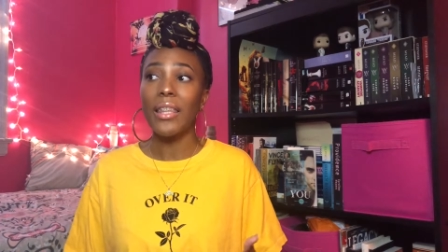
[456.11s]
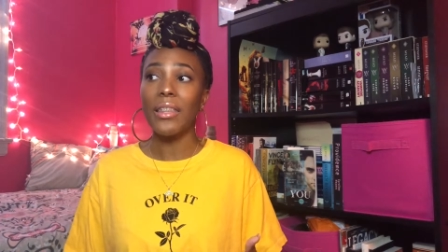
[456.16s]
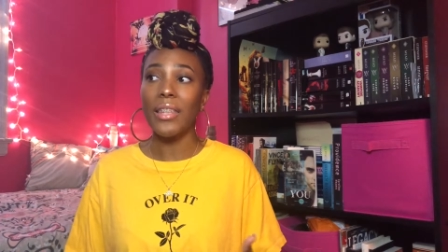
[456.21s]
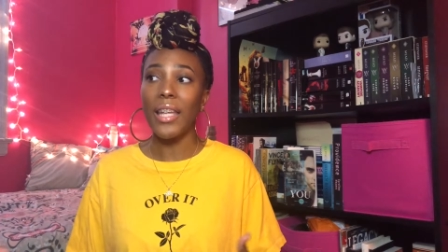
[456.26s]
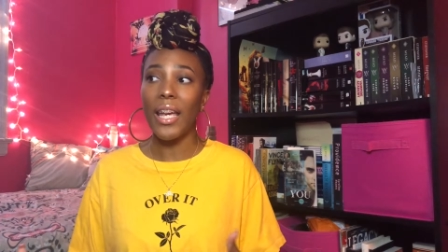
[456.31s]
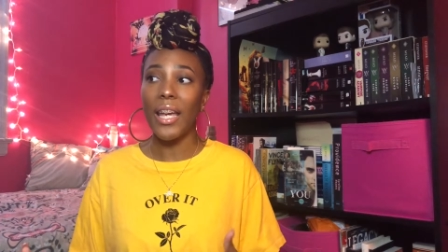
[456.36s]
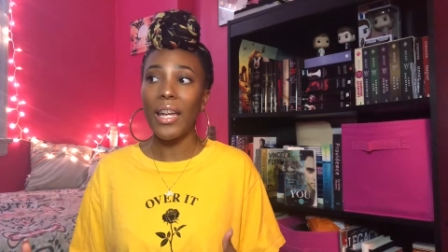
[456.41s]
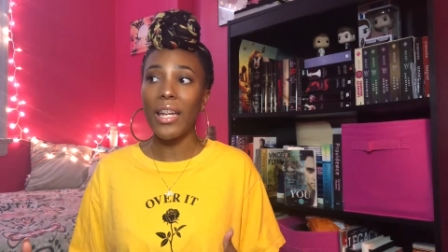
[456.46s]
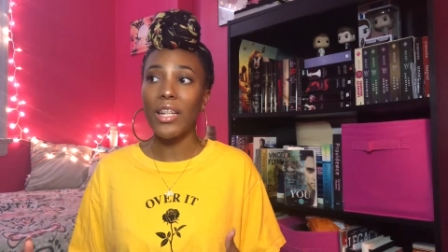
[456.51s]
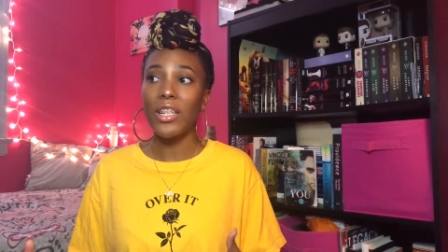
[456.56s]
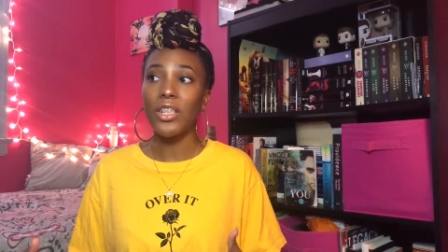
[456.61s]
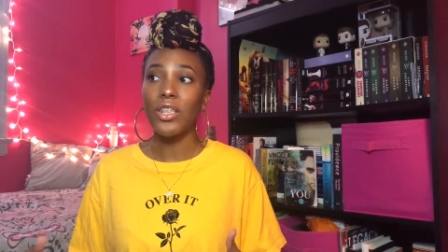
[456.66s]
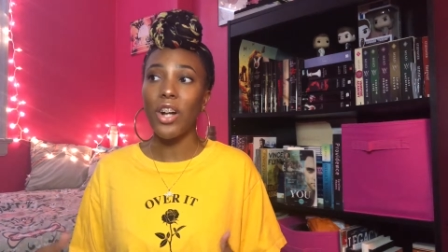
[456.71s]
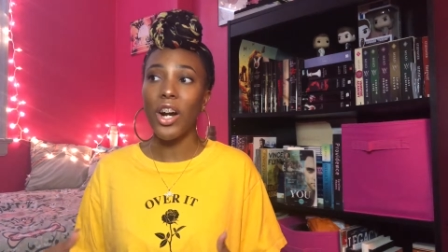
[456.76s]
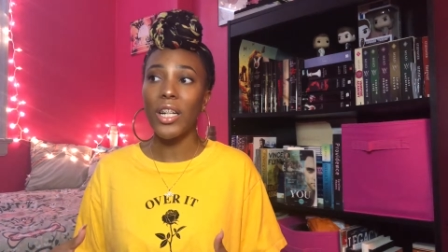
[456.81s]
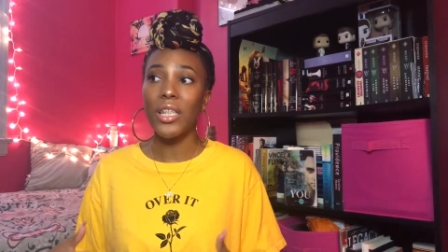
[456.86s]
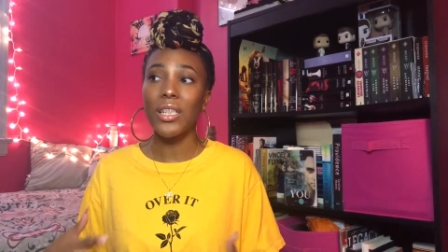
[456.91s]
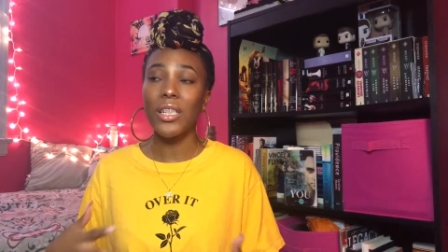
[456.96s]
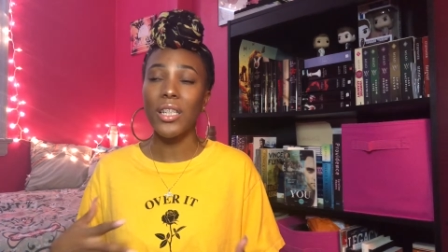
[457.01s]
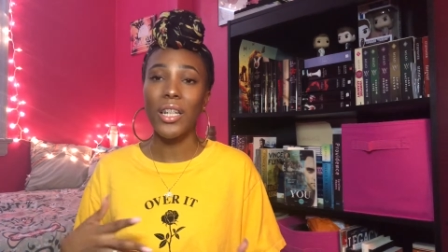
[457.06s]
they
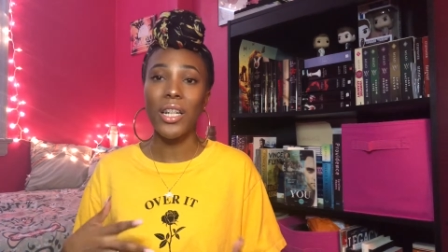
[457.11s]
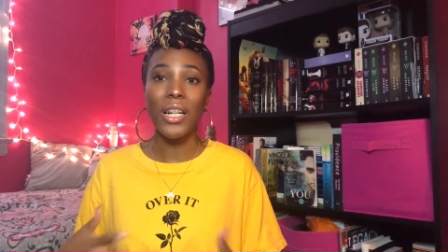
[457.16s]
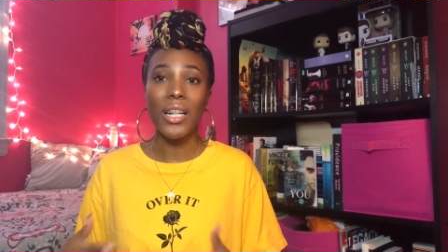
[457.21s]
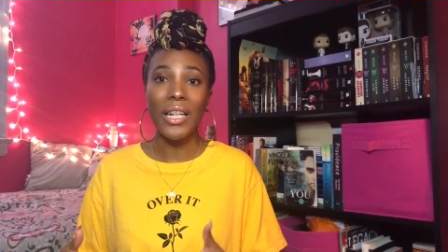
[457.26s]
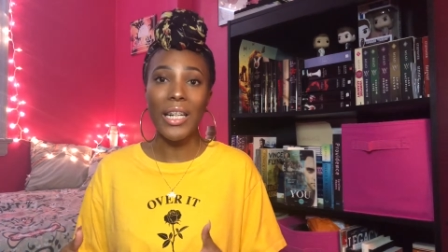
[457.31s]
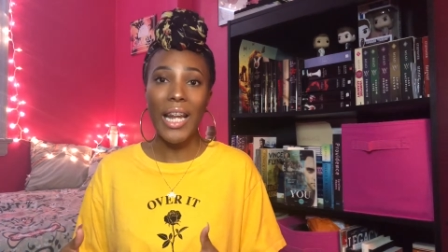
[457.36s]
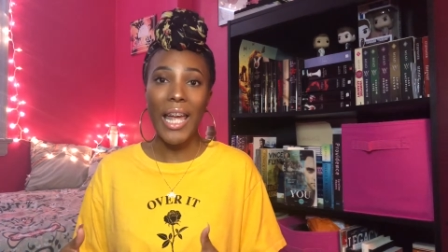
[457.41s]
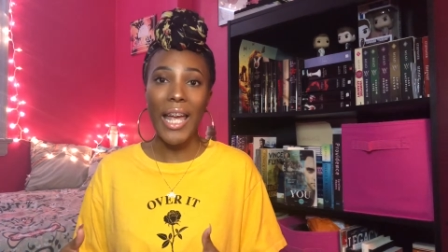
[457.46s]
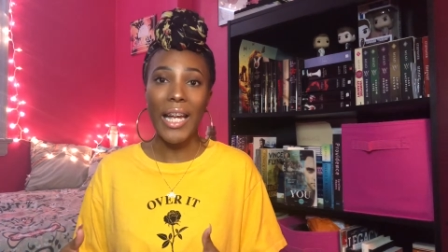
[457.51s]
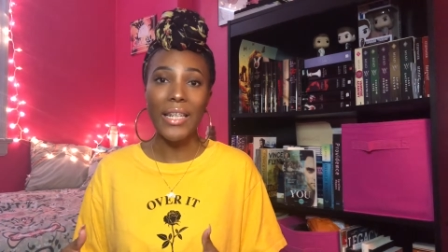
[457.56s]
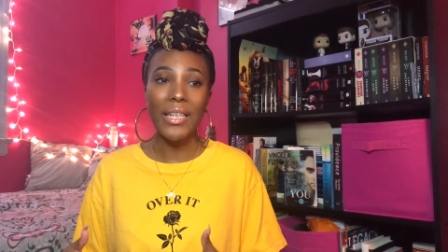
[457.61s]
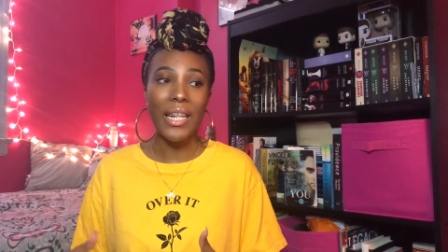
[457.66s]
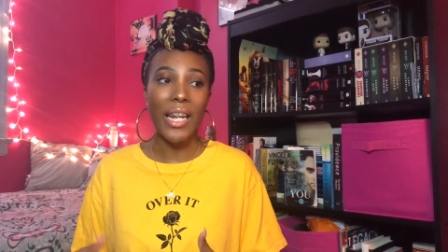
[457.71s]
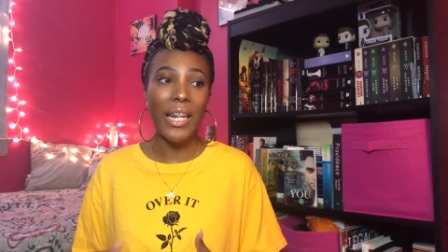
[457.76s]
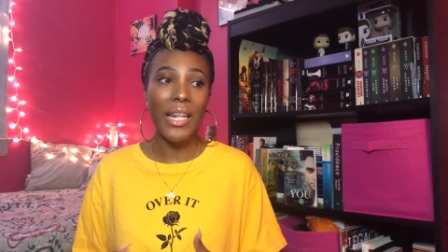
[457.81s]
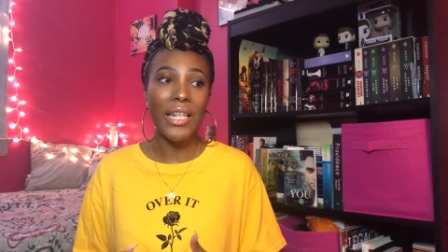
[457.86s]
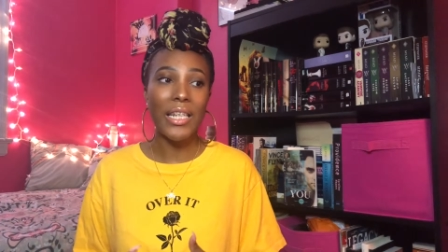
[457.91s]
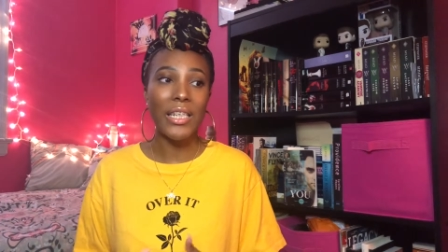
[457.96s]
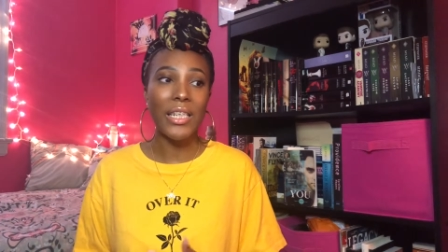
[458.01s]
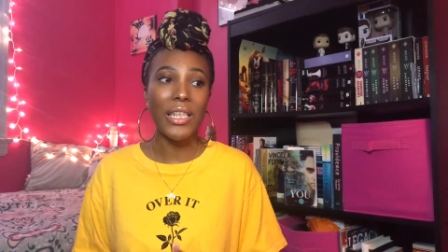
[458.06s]
start to connect,
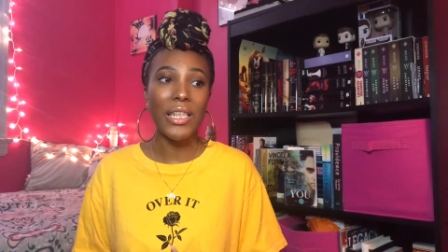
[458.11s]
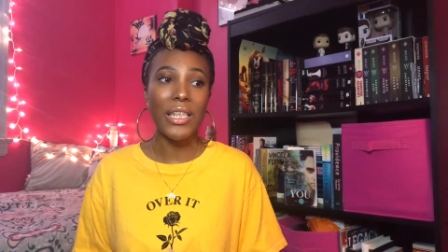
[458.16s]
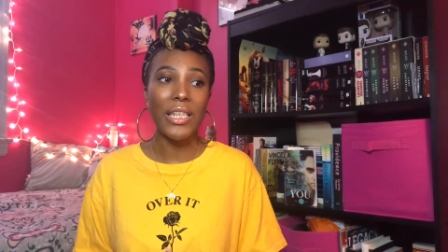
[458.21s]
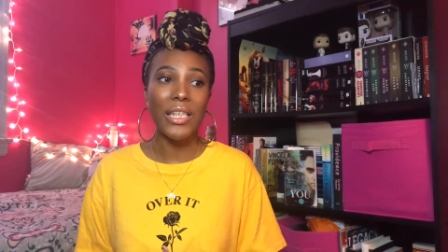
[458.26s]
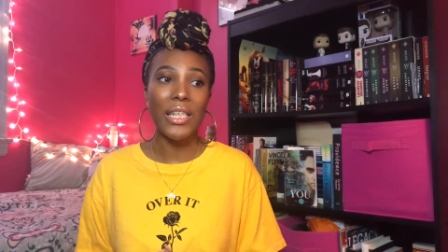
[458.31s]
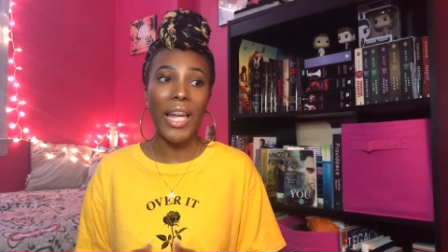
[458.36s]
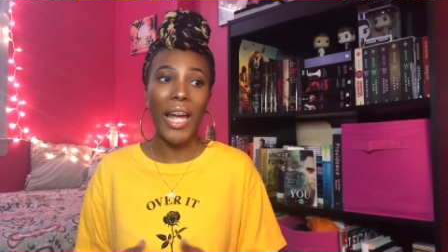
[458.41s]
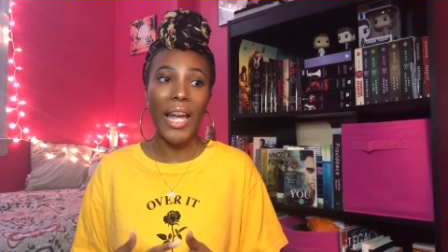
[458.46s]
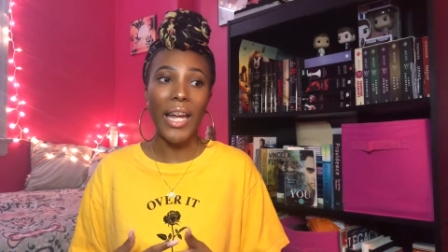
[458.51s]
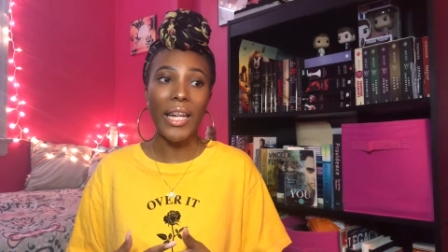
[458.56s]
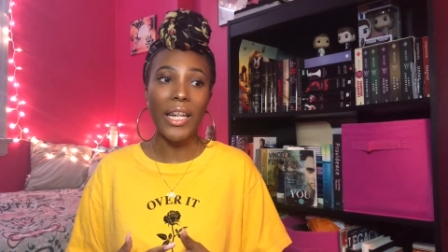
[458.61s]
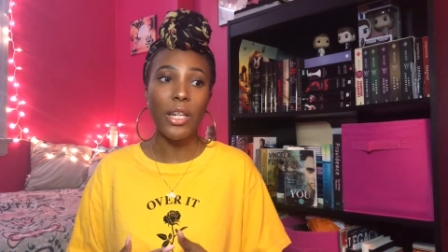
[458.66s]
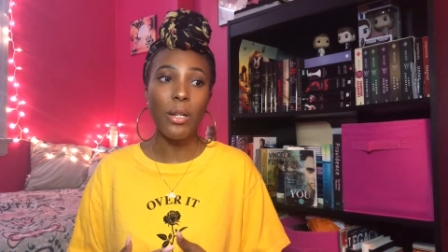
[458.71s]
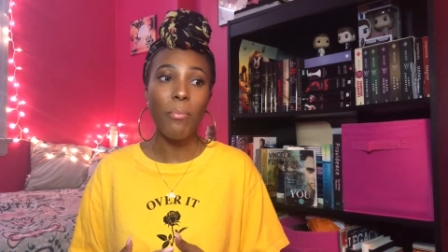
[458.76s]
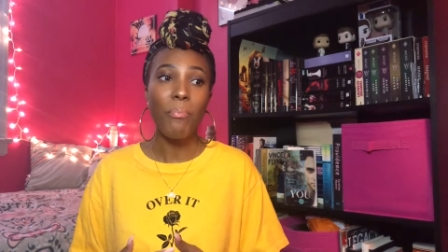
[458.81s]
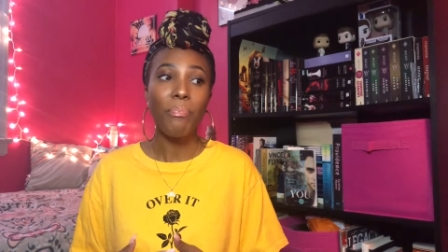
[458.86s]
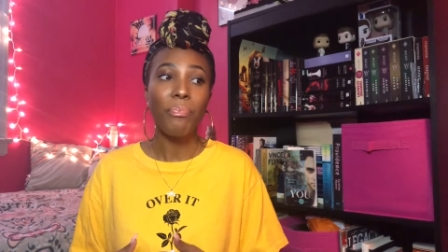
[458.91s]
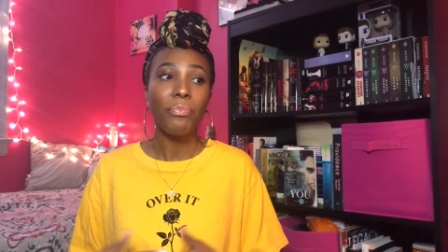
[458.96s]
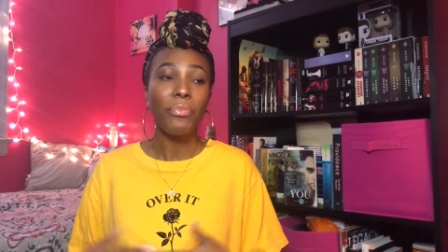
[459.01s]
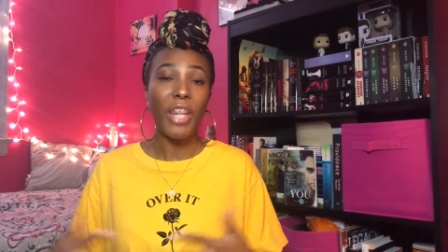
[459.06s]
and it's just like
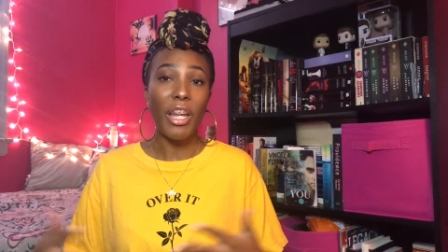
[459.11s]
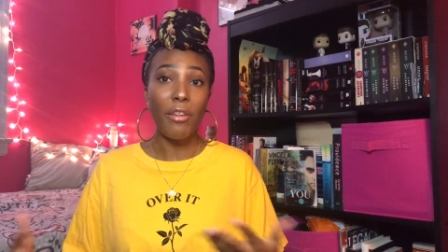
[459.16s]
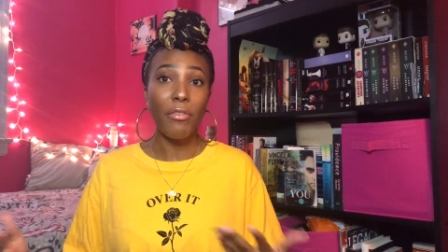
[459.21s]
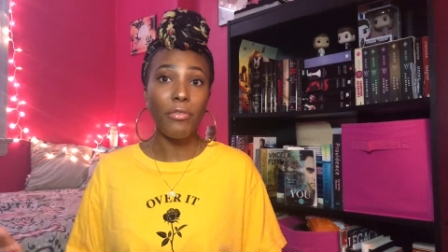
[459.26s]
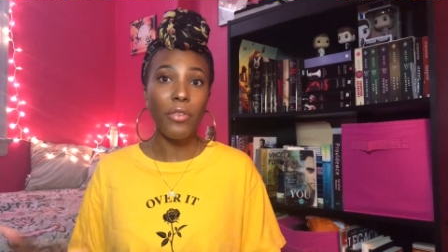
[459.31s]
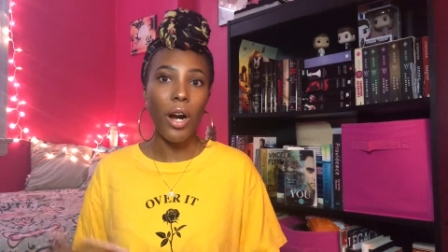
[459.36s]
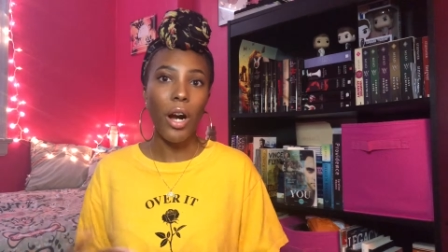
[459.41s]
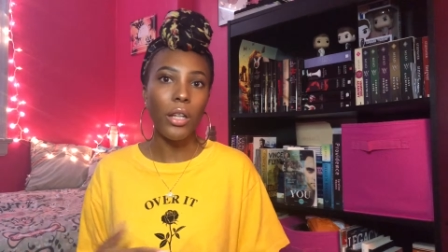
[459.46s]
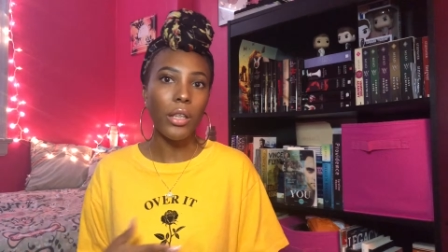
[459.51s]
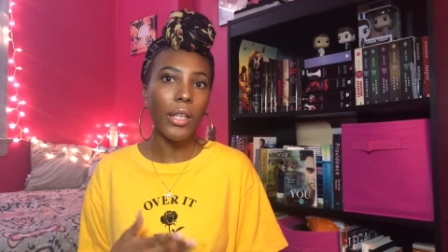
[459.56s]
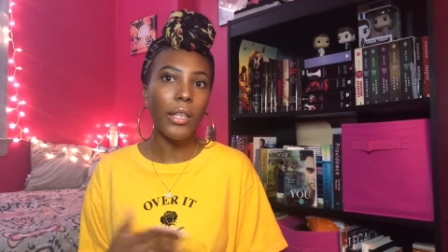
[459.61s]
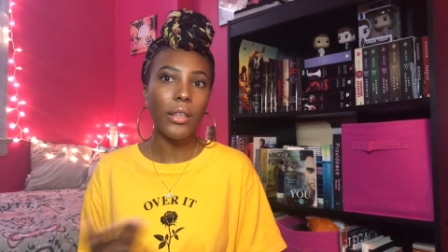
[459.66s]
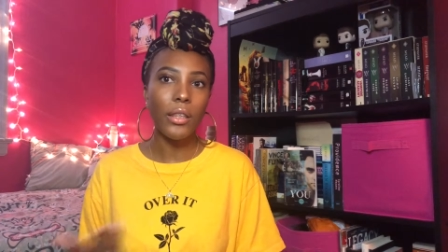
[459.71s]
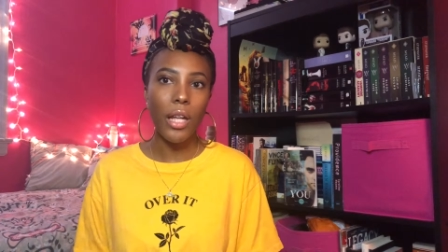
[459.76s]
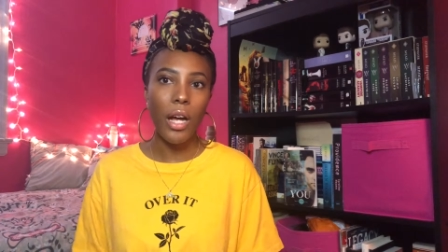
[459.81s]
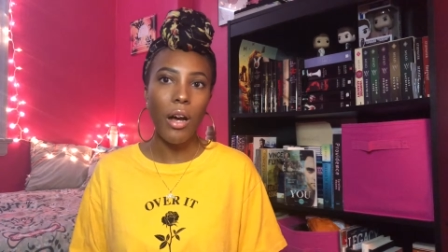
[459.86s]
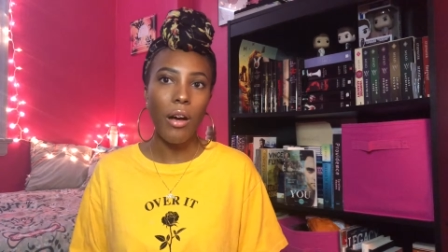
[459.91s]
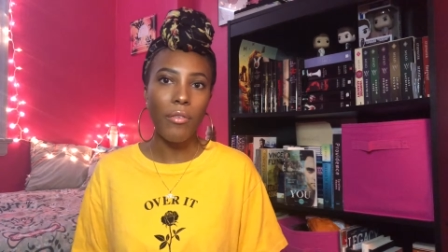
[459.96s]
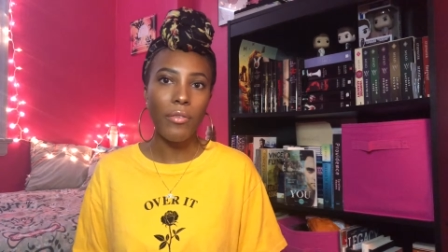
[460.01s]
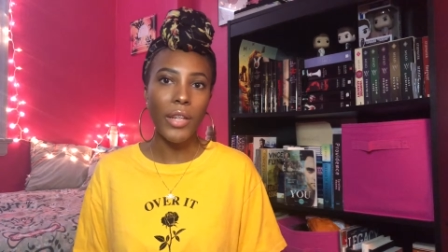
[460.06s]
they fall in
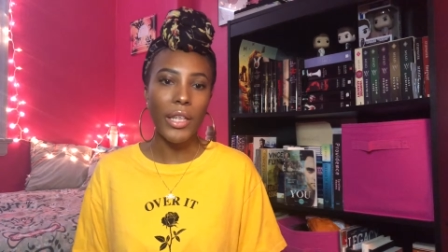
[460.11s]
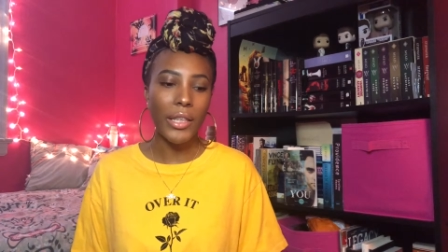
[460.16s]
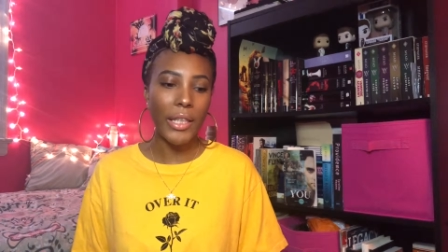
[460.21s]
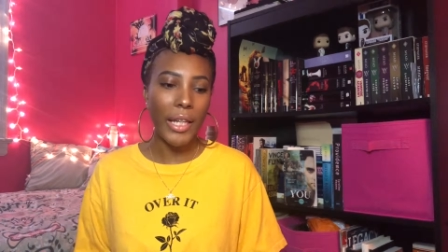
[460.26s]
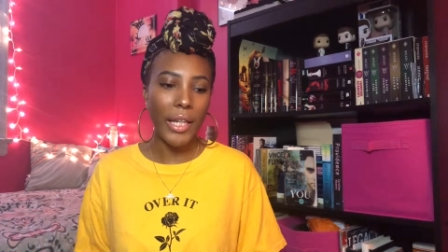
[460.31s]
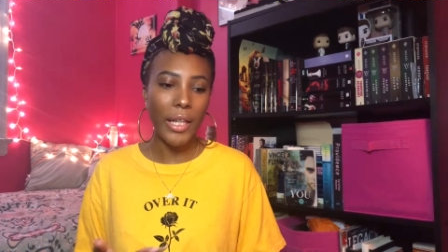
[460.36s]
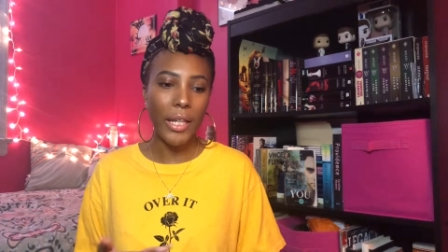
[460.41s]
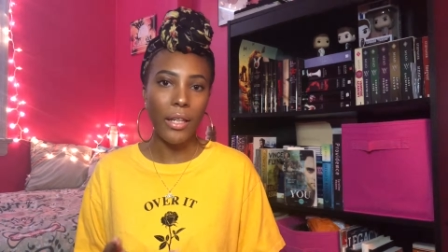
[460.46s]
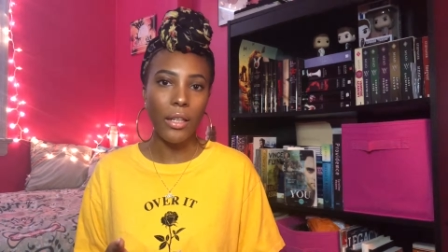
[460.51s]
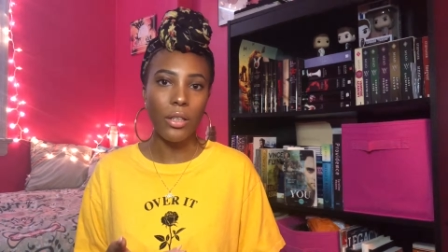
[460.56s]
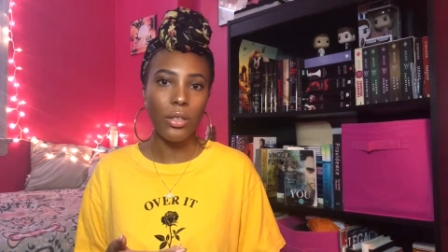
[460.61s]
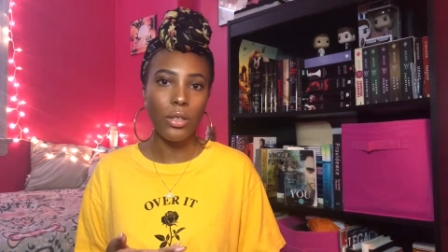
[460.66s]
love, and then